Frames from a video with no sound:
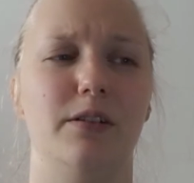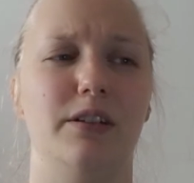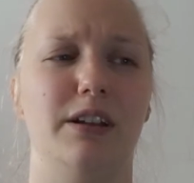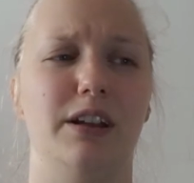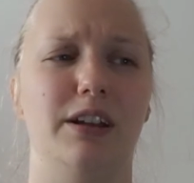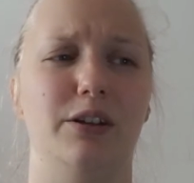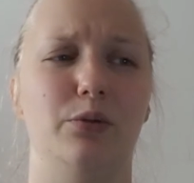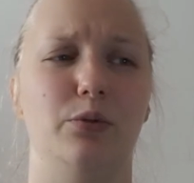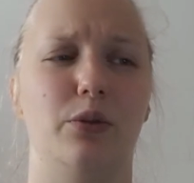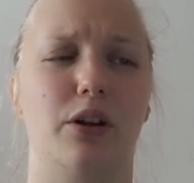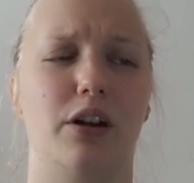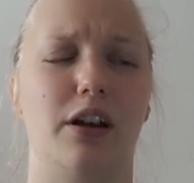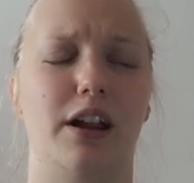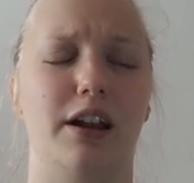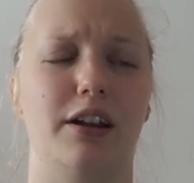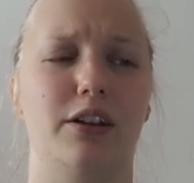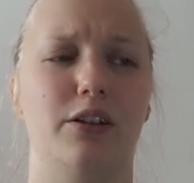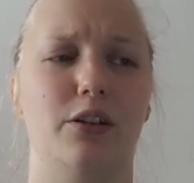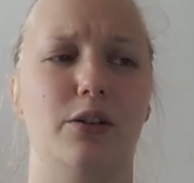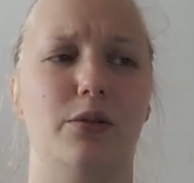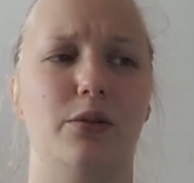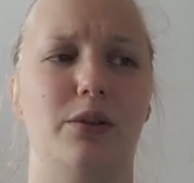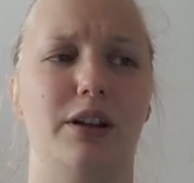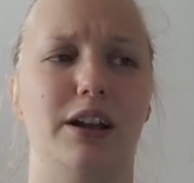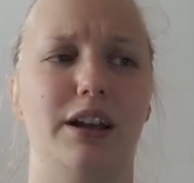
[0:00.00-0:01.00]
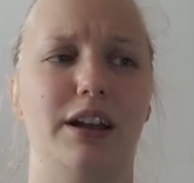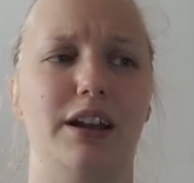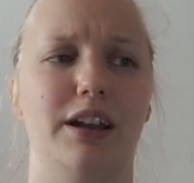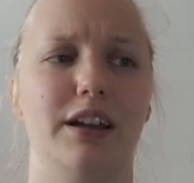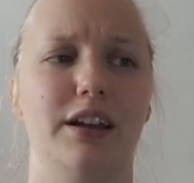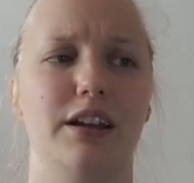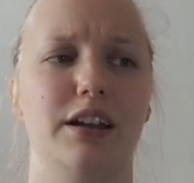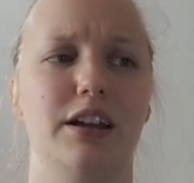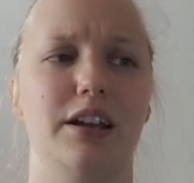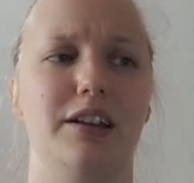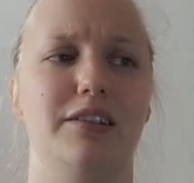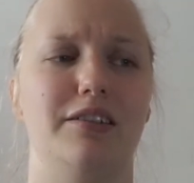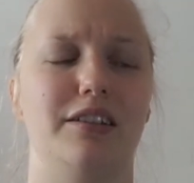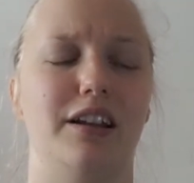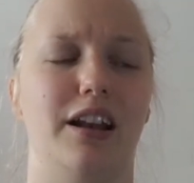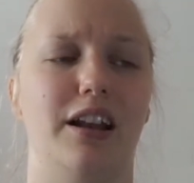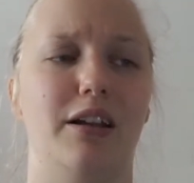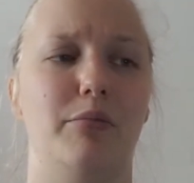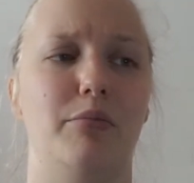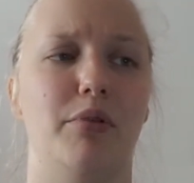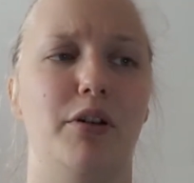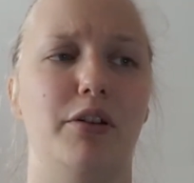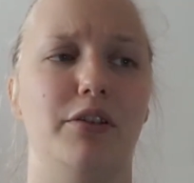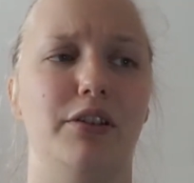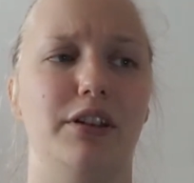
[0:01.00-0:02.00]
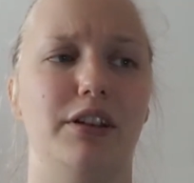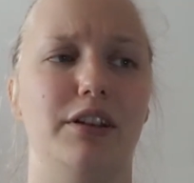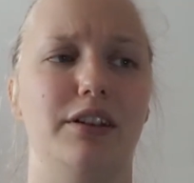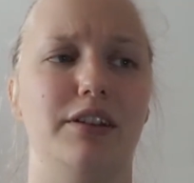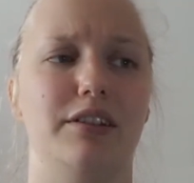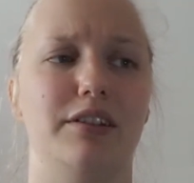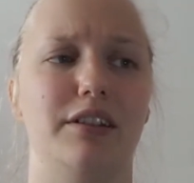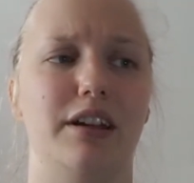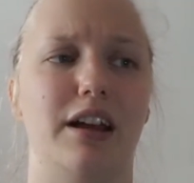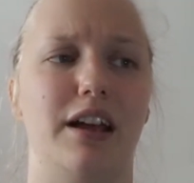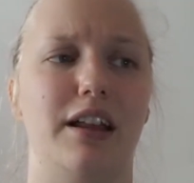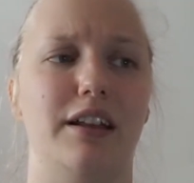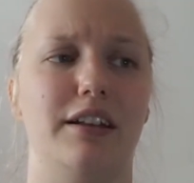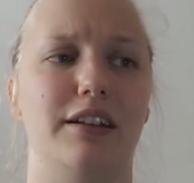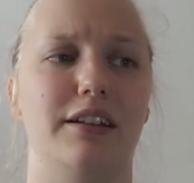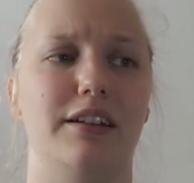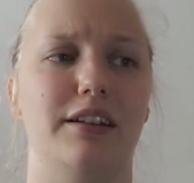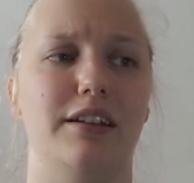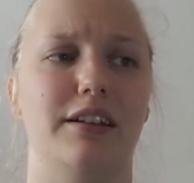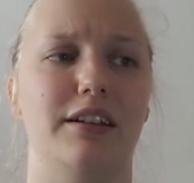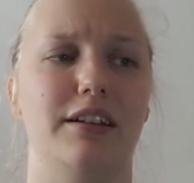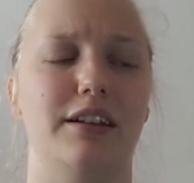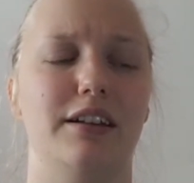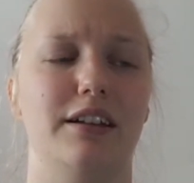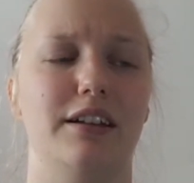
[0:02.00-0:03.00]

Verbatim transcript: It were like only celebrities and